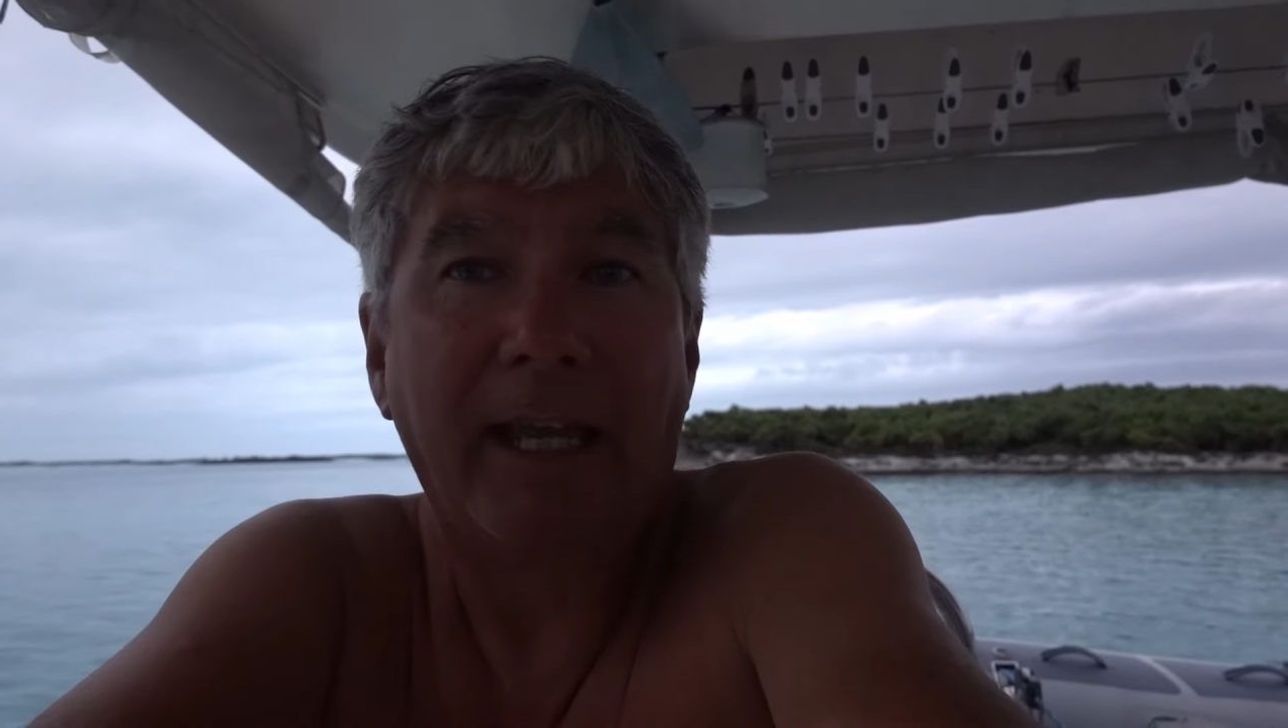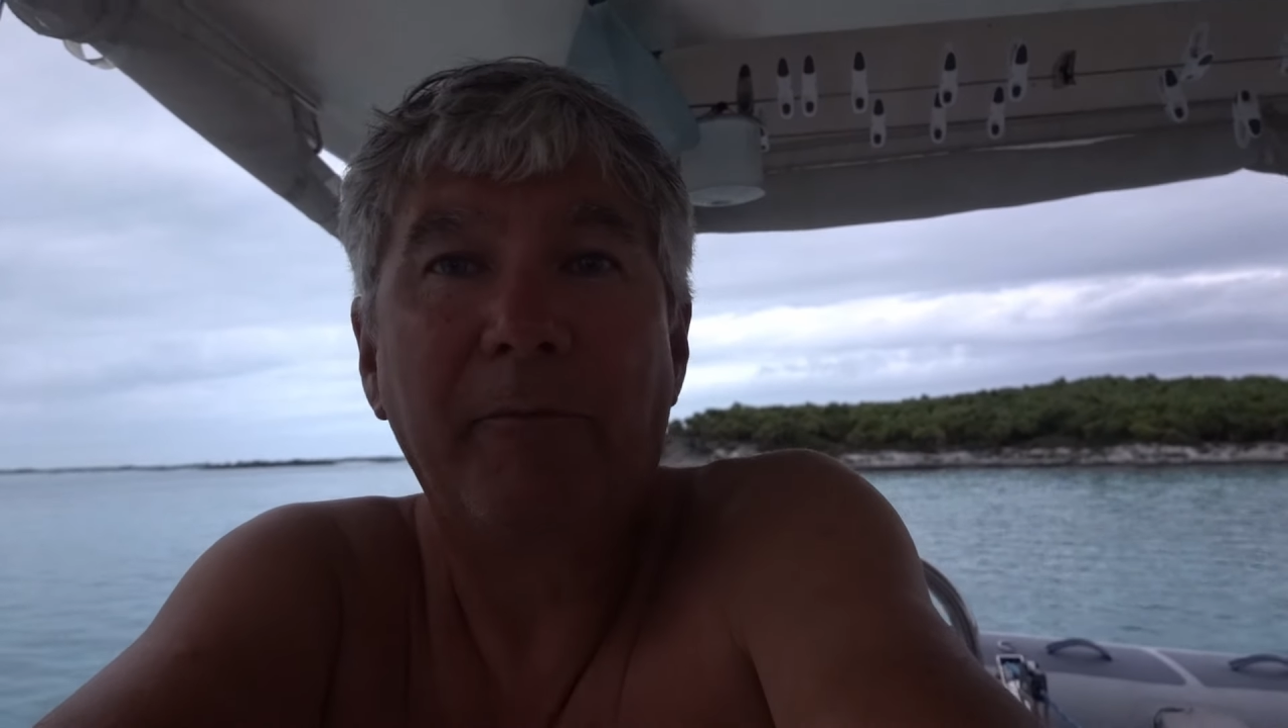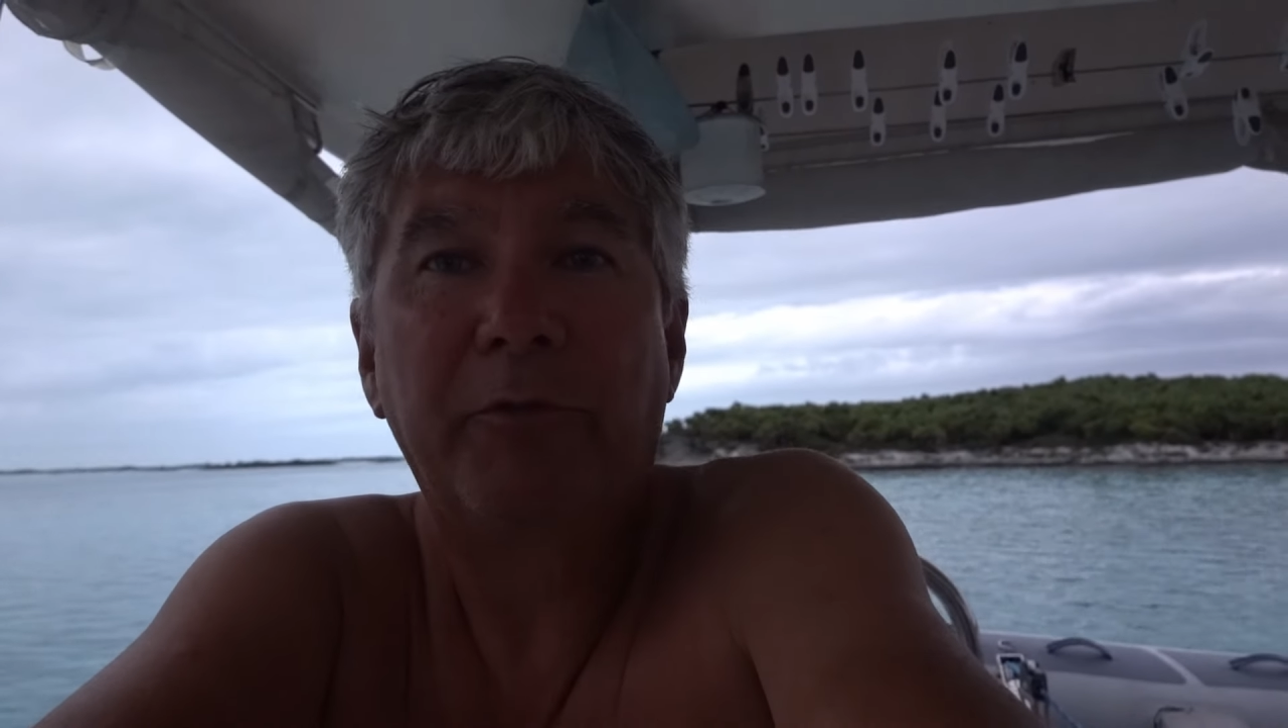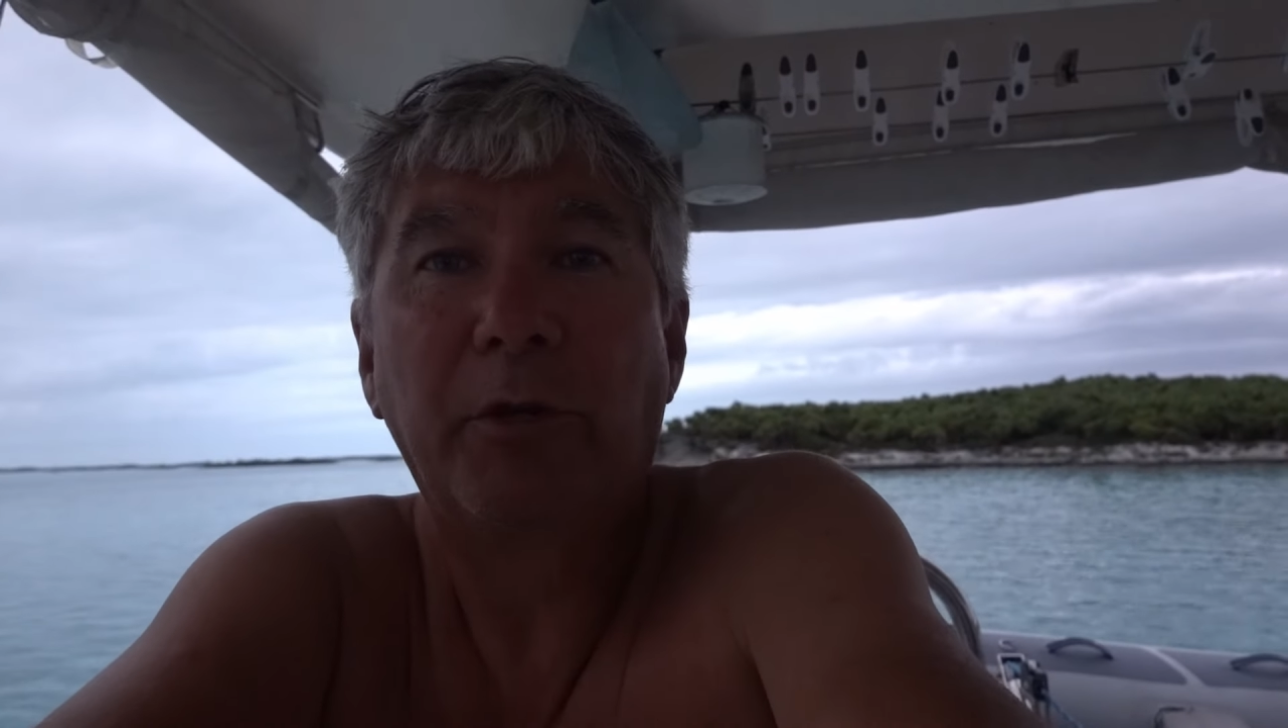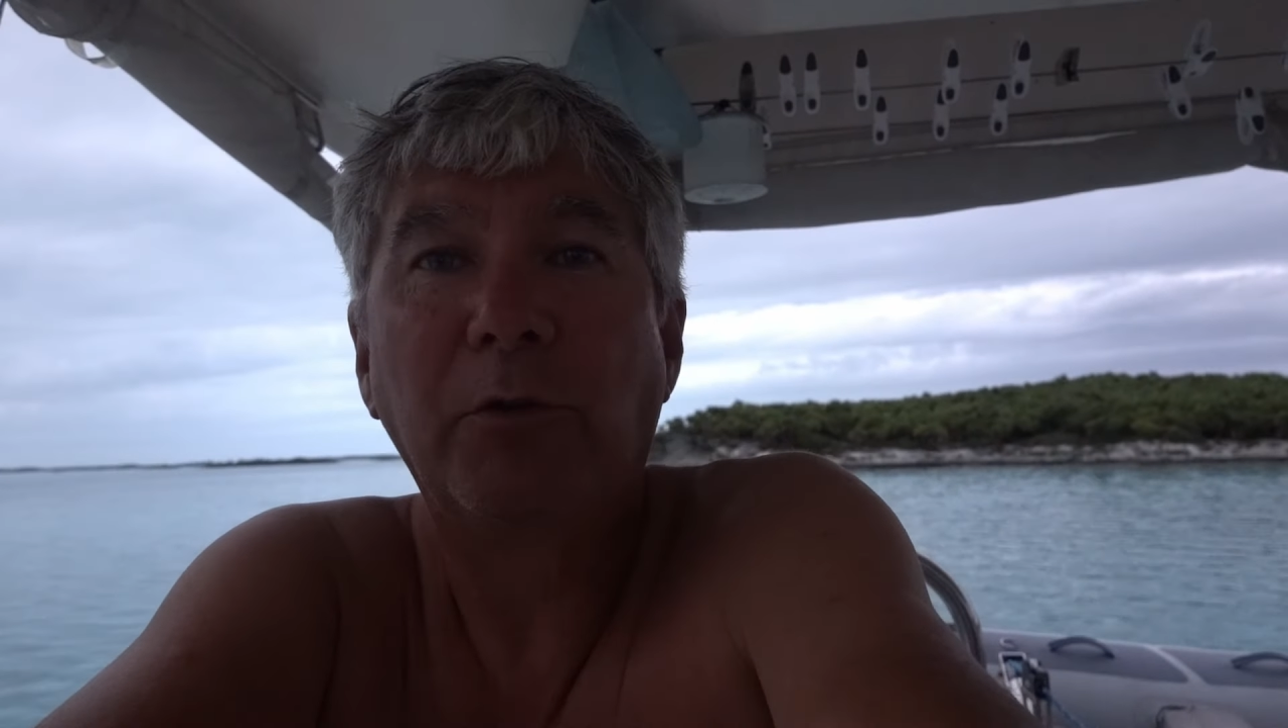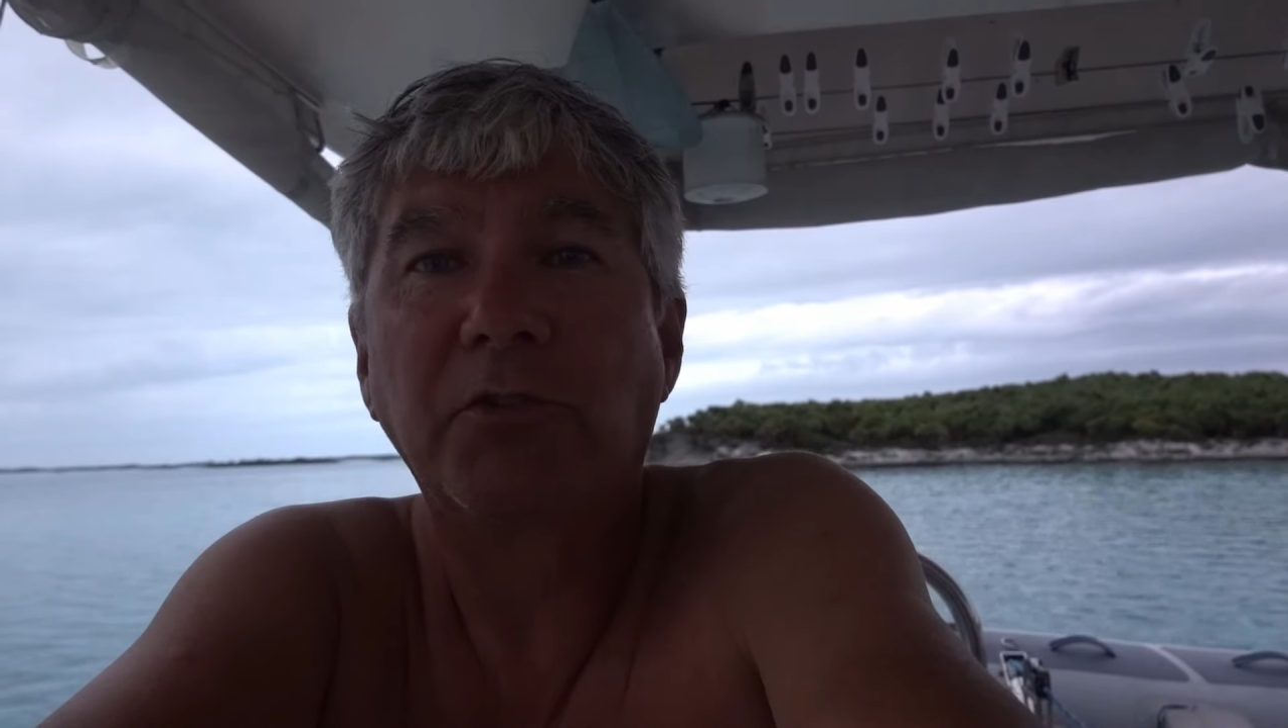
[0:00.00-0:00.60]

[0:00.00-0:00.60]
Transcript: came through